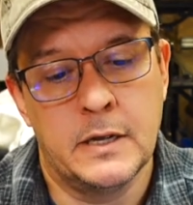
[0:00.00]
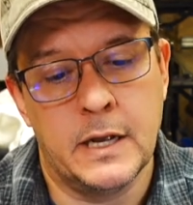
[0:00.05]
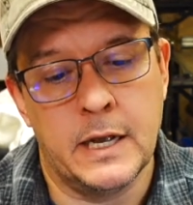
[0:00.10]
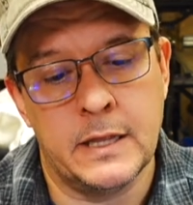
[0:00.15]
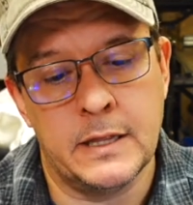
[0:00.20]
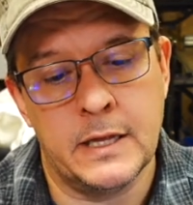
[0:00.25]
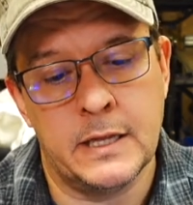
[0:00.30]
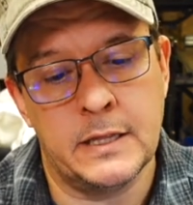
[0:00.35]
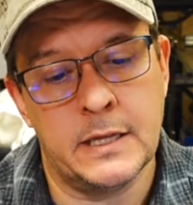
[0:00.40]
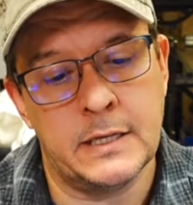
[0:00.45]

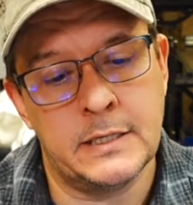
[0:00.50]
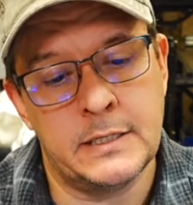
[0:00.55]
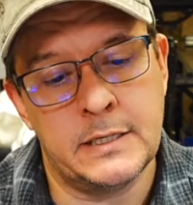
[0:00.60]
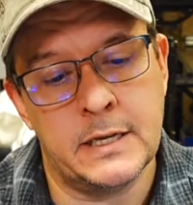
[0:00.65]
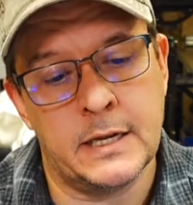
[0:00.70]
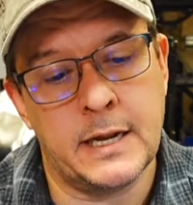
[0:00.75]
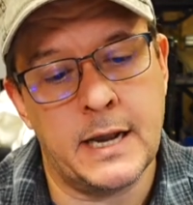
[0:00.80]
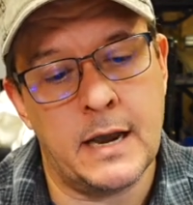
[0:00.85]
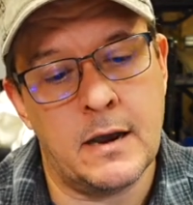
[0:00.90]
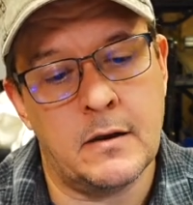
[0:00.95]
and then they
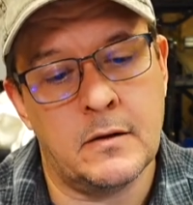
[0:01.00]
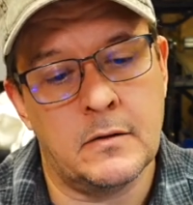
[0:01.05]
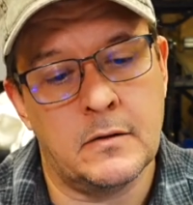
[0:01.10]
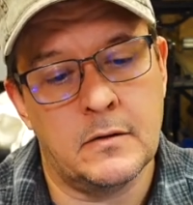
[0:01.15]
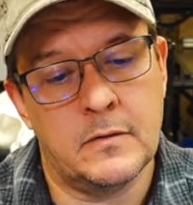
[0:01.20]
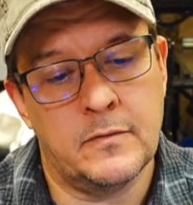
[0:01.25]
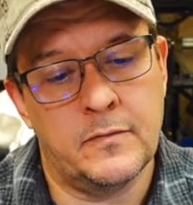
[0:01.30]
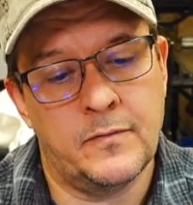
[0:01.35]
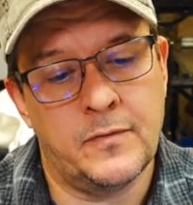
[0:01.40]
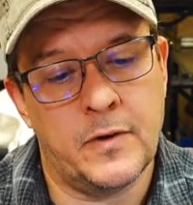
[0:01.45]
stick out
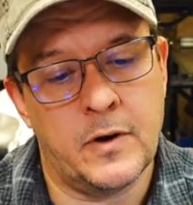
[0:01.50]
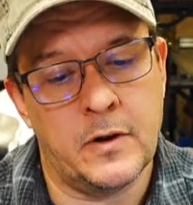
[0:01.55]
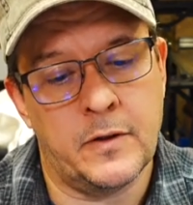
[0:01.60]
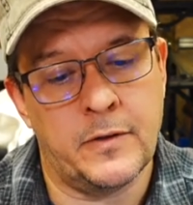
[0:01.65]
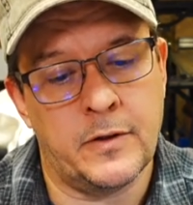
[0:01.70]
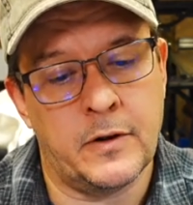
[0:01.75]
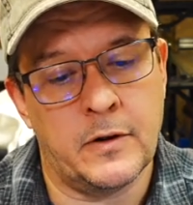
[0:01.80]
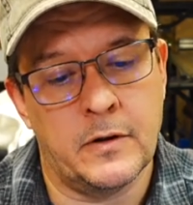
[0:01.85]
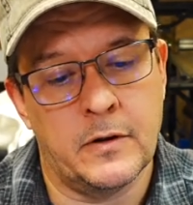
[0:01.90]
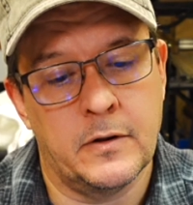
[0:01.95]

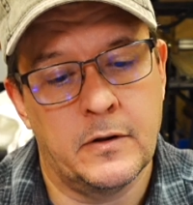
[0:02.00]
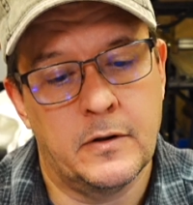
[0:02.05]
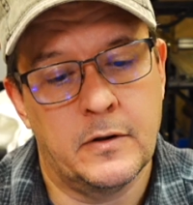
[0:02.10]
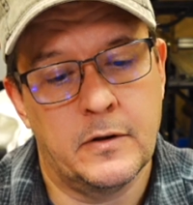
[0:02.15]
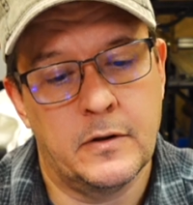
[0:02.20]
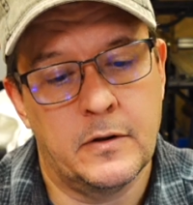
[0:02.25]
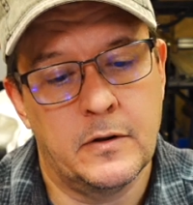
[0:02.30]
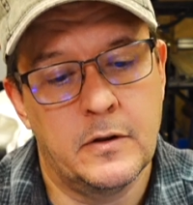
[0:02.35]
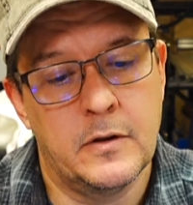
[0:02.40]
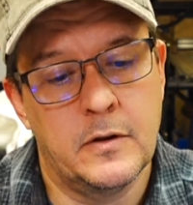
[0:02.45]
farther
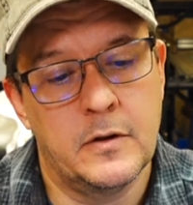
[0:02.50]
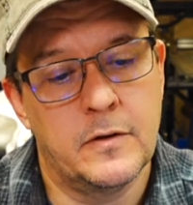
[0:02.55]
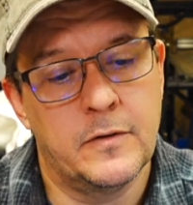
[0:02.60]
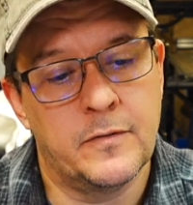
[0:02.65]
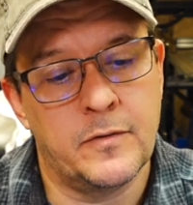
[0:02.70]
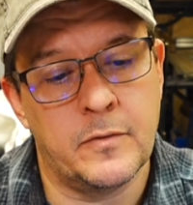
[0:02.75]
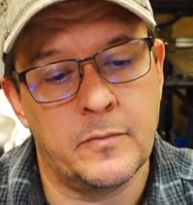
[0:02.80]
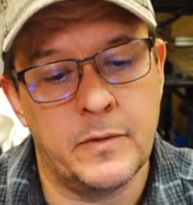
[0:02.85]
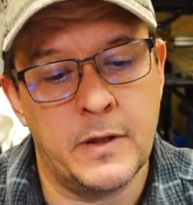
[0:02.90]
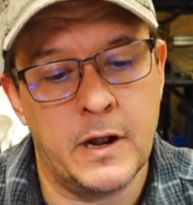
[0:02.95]

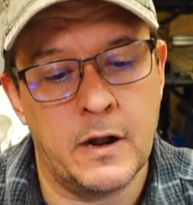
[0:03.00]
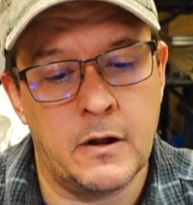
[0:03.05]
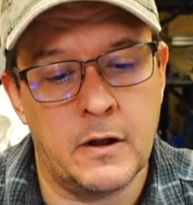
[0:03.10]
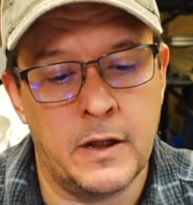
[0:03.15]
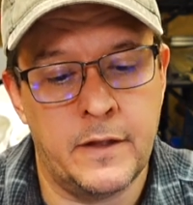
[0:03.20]
from there.